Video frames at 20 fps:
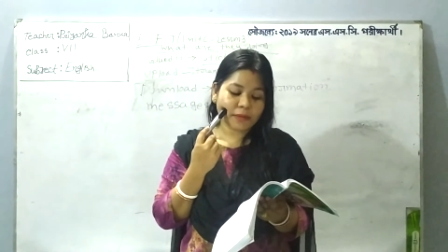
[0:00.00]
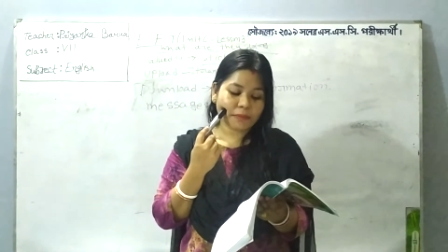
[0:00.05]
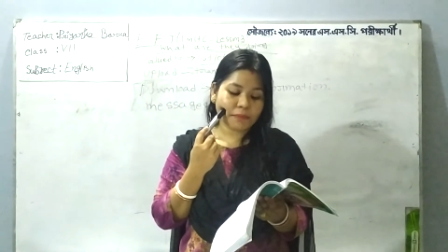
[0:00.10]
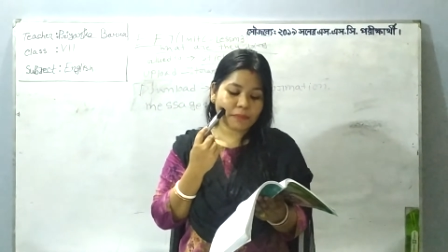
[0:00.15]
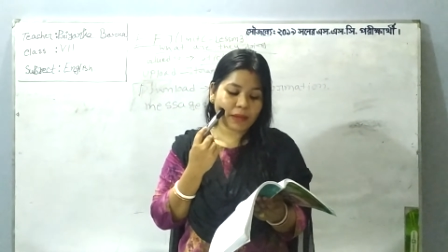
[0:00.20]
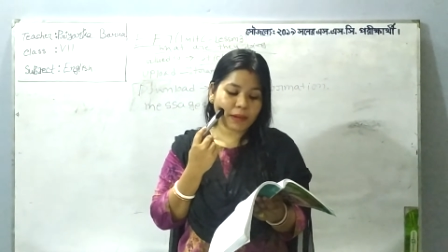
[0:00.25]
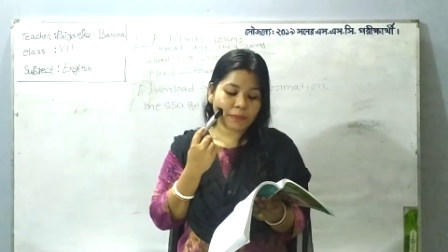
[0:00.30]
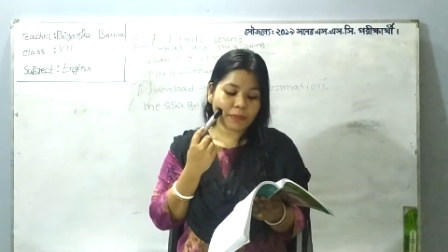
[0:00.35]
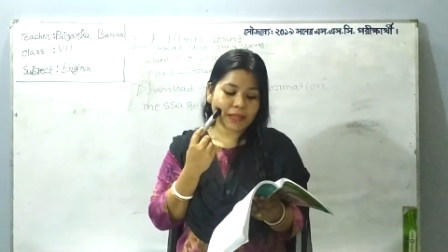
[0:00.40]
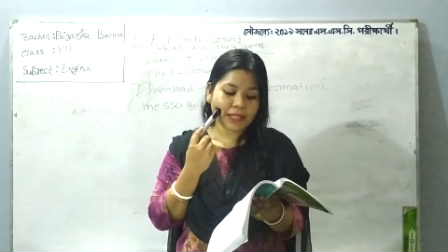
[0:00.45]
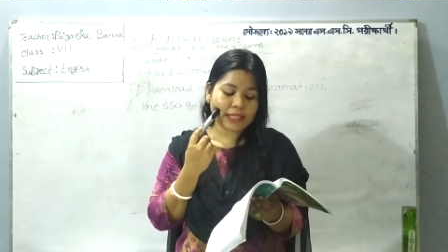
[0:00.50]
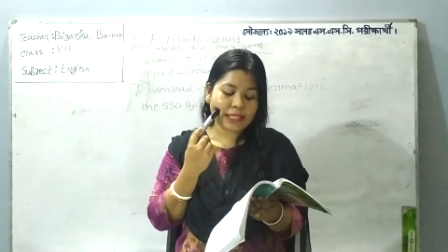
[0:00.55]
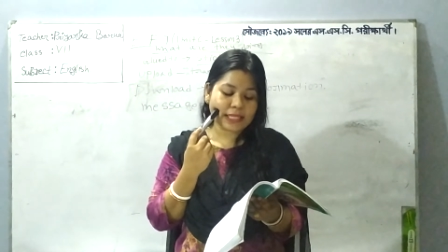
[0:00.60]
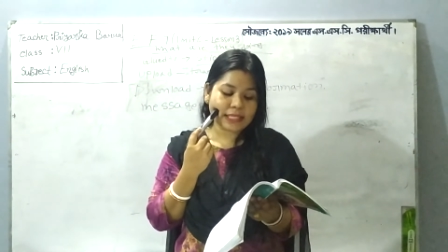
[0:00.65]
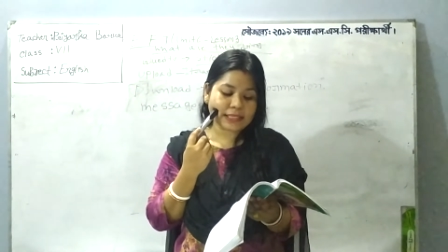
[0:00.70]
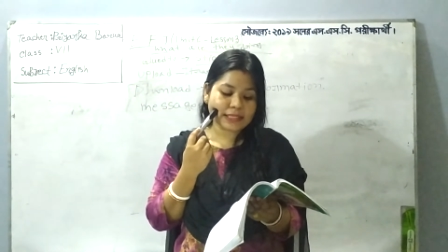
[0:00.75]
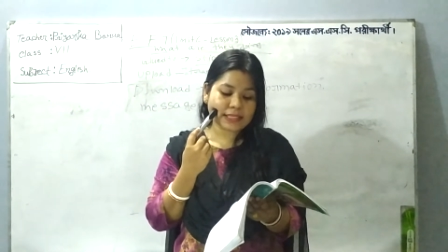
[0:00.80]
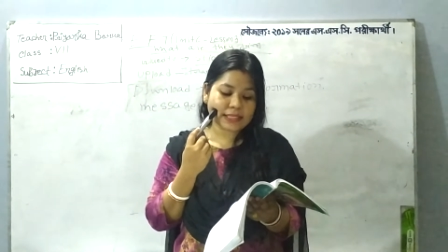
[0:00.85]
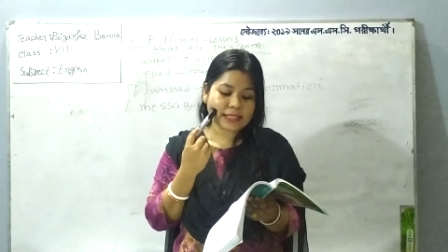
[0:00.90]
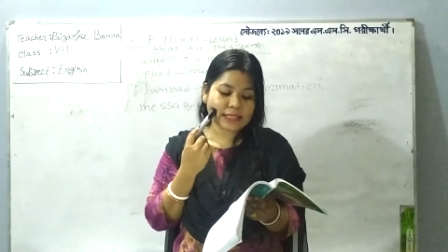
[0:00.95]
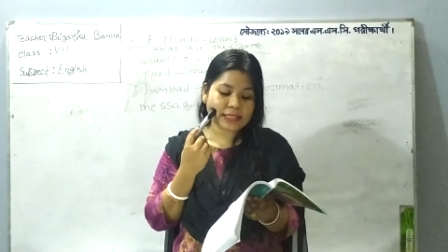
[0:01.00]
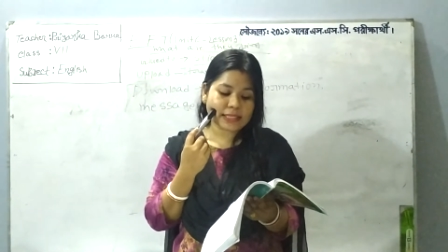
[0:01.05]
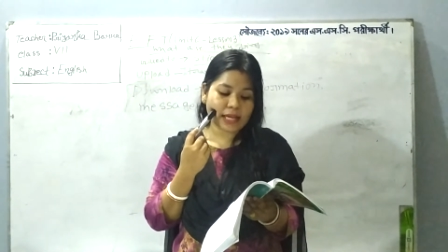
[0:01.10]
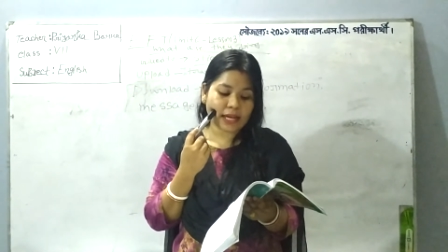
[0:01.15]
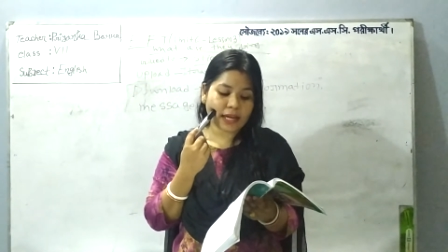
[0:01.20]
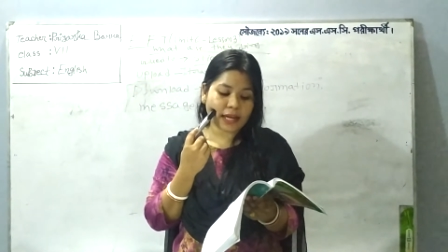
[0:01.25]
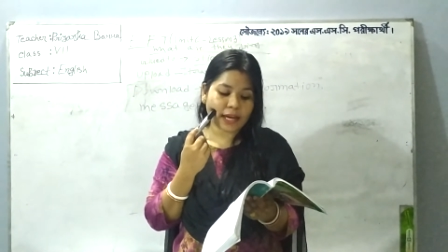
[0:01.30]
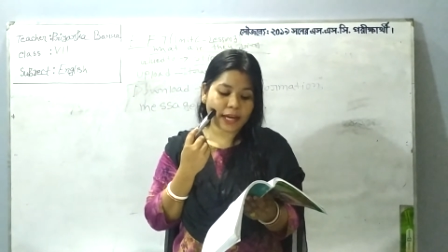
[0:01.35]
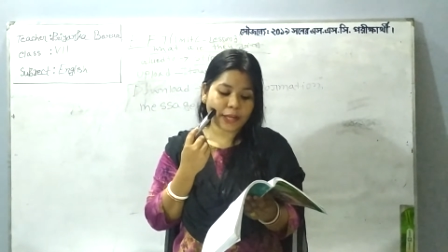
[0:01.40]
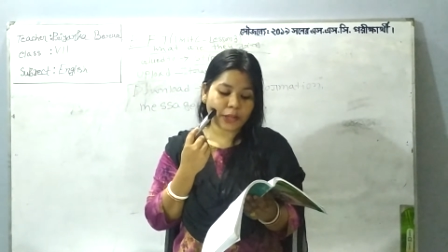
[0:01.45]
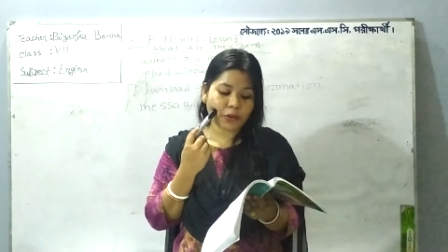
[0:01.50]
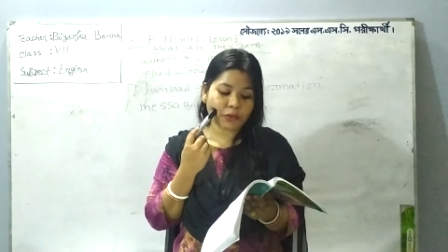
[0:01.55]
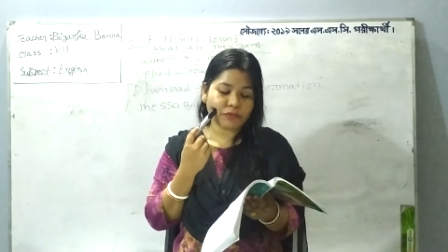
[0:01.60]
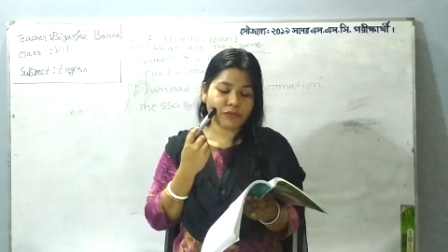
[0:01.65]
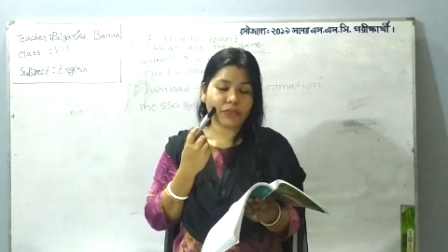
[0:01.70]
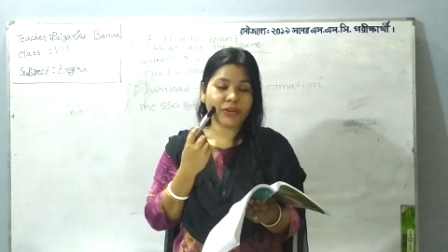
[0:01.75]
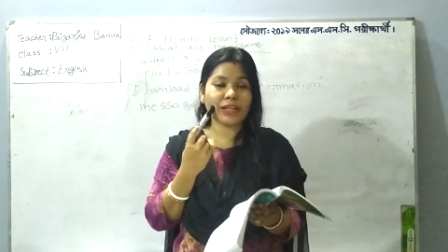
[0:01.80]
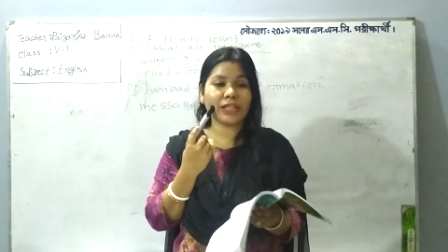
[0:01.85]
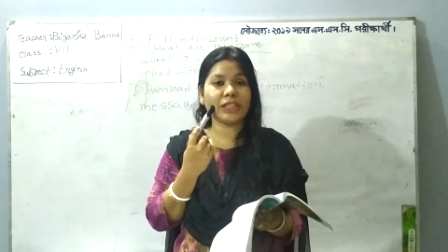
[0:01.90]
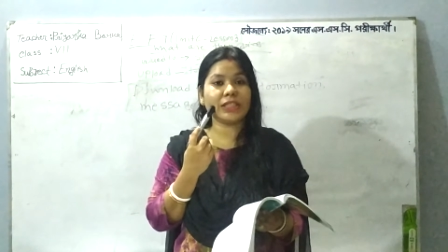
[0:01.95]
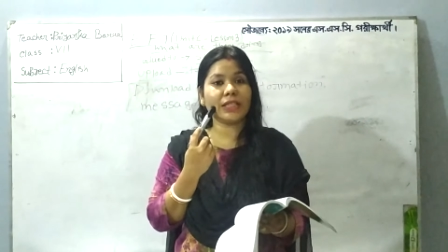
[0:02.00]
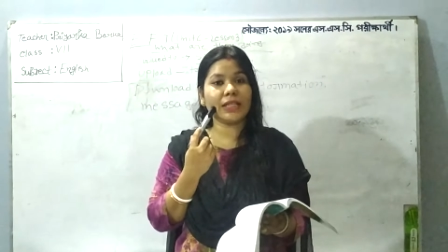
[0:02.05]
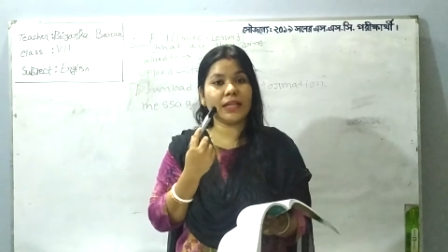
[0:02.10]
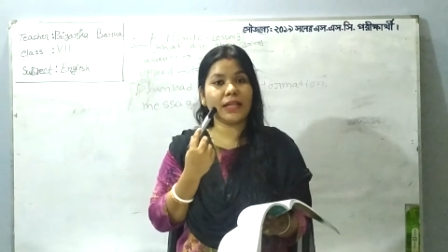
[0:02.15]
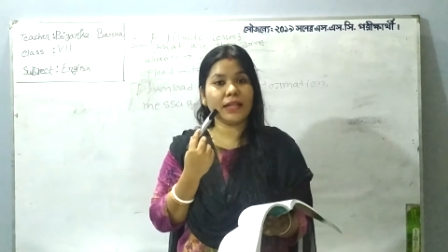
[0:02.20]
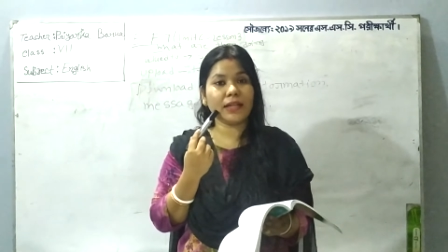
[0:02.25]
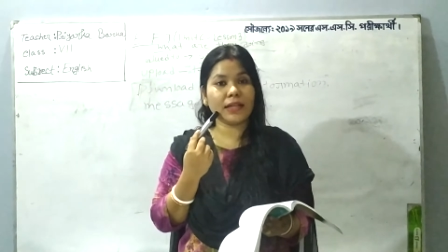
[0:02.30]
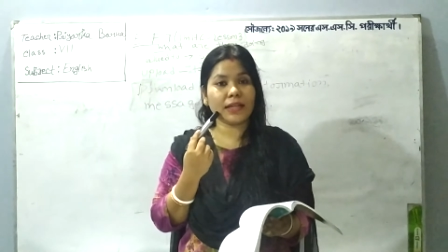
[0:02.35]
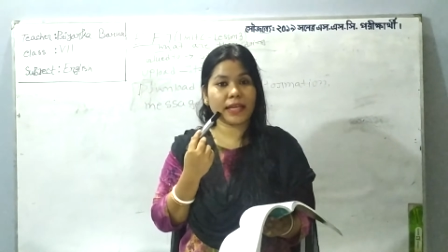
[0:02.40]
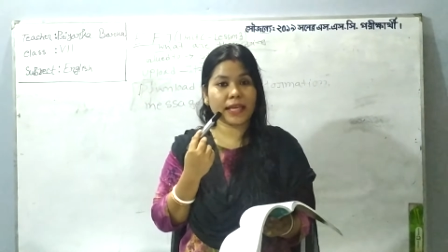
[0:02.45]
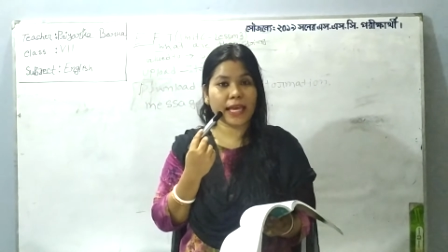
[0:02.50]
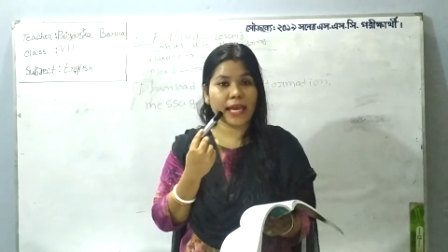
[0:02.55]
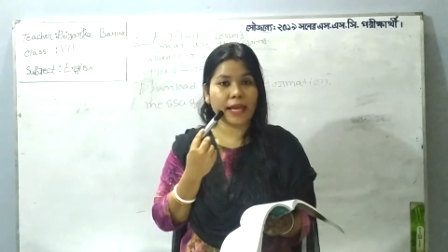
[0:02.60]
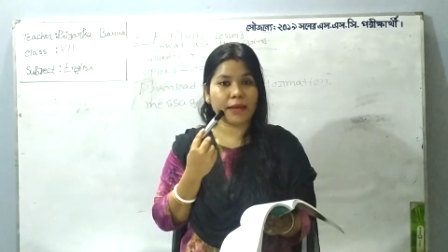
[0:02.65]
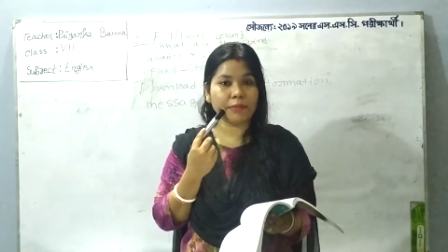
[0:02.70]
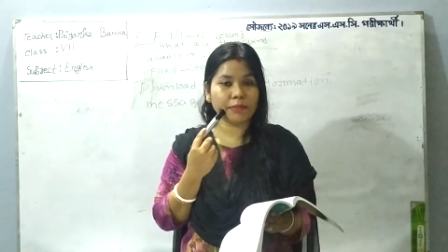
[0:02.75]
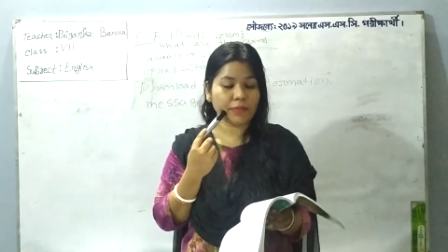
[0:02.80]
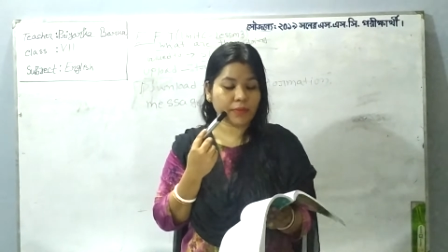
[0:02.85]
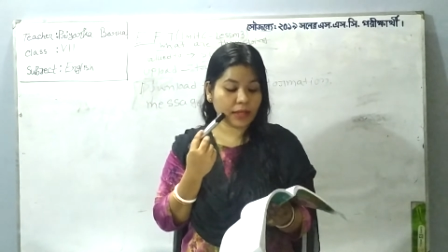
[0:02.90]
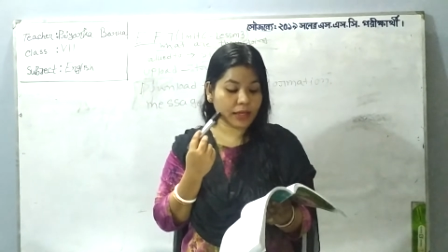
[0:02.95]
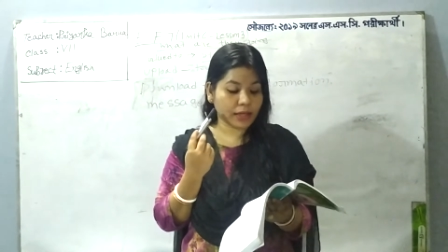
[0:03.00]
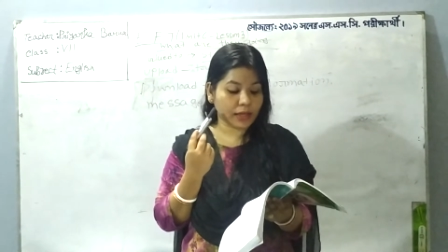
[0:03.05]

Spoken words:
Maybe this is a kind of traditional game